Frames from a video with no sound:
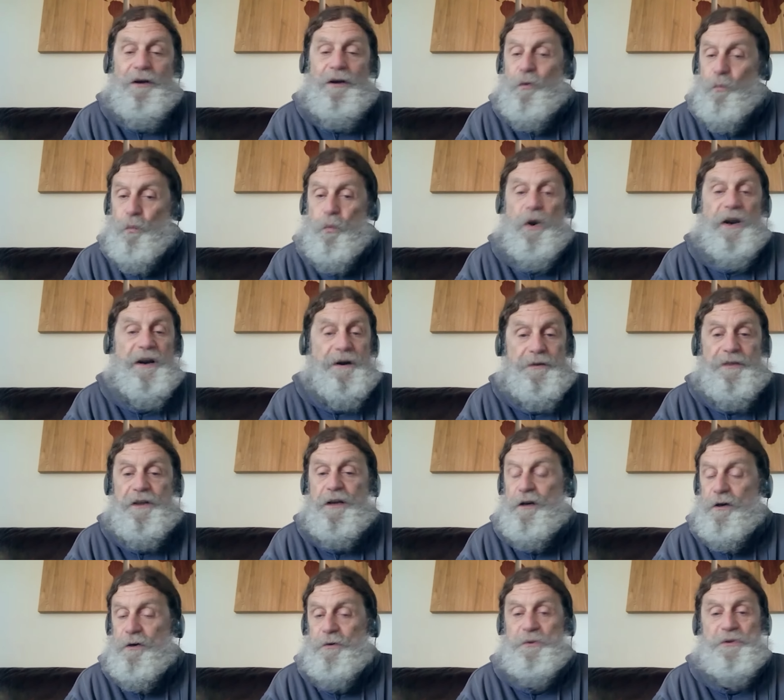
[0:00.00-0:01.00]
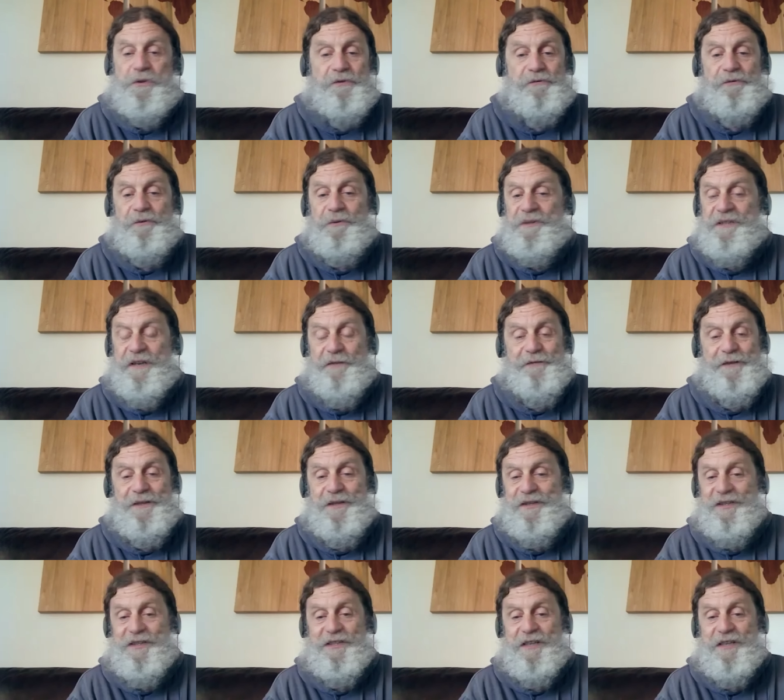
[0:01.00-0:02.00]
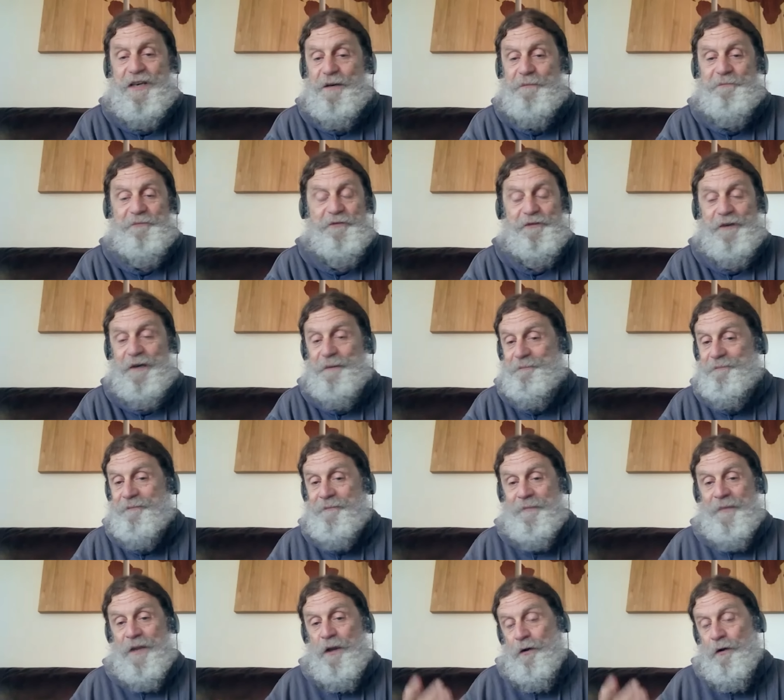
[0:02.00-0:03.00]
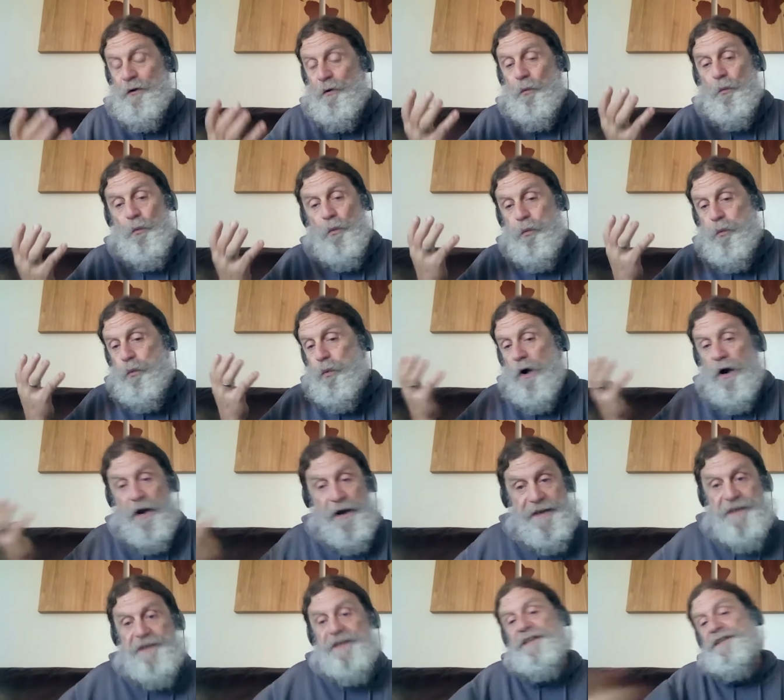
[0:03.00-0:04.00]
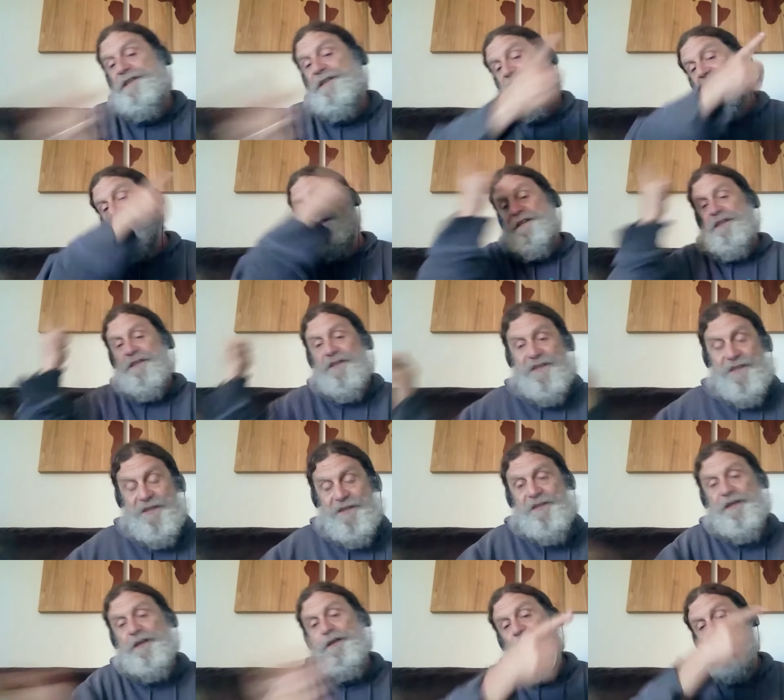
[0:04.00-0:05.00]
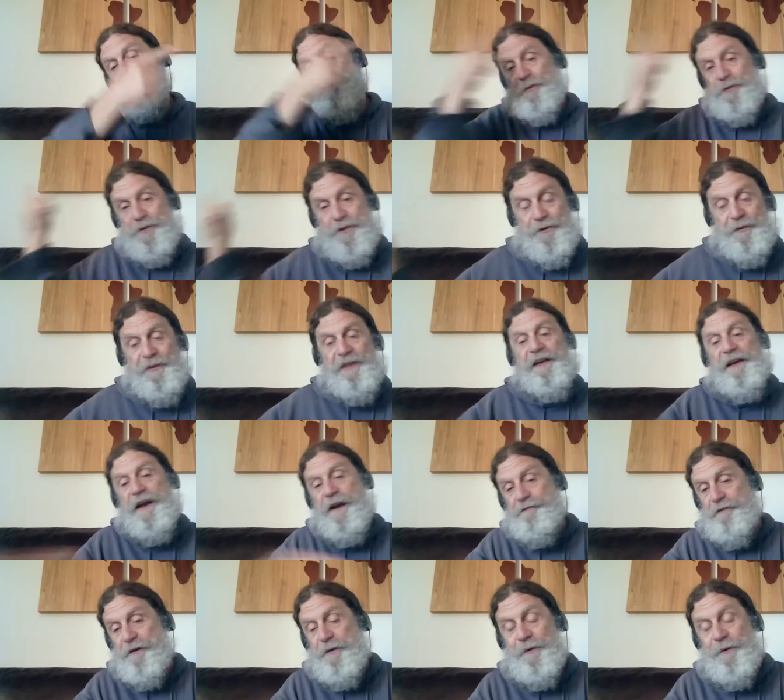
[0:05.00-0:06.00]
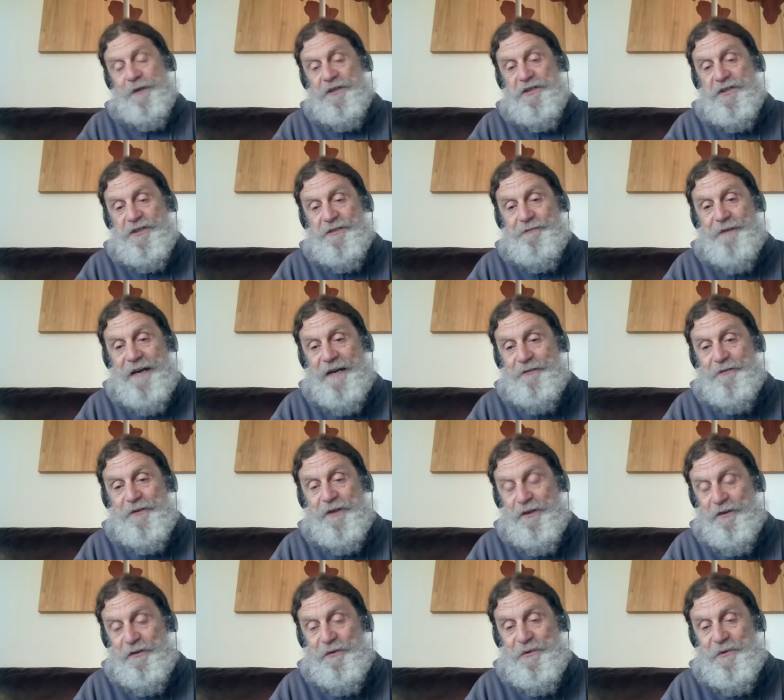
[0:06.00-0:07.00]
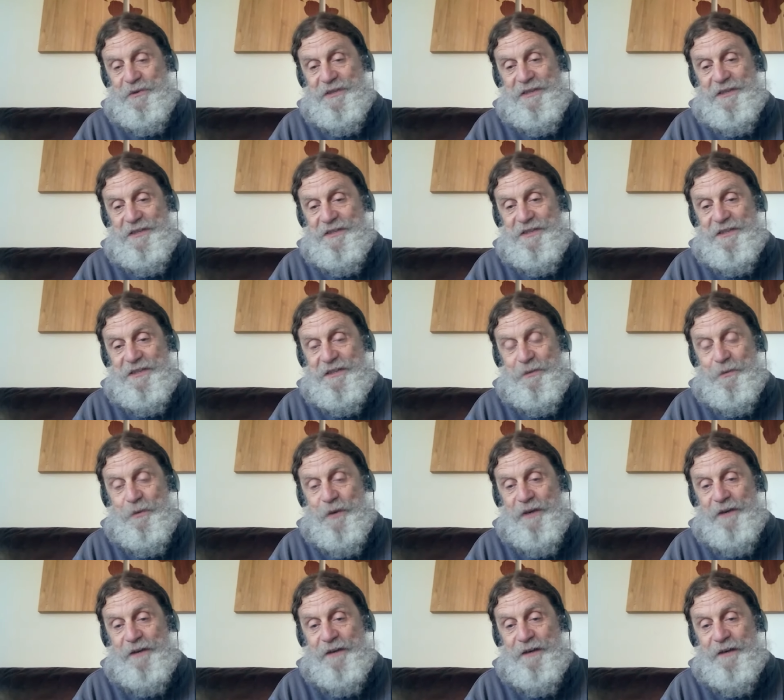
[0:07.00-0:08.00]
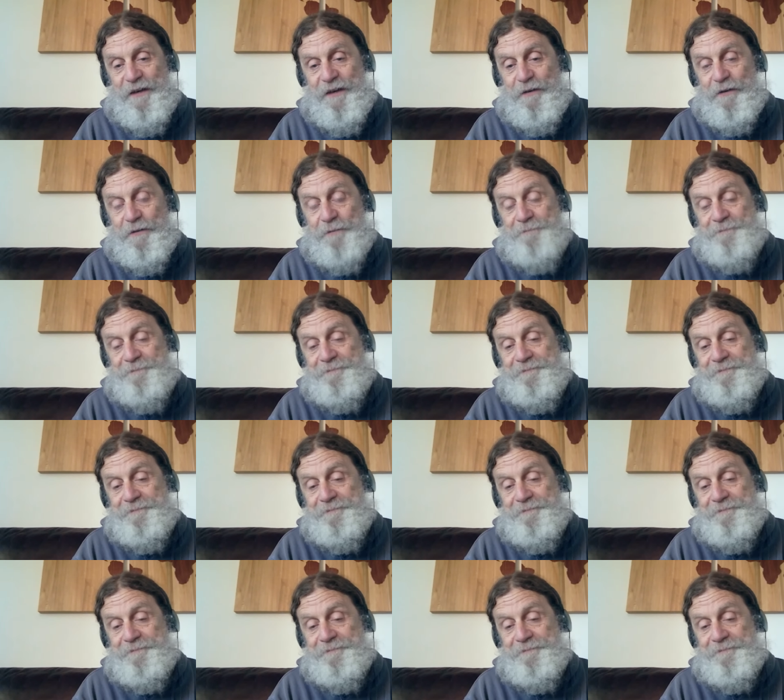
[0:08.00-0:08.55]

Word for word: where the cultural differences come from. Why is this the culture that everyone surrounding uses is the way to go?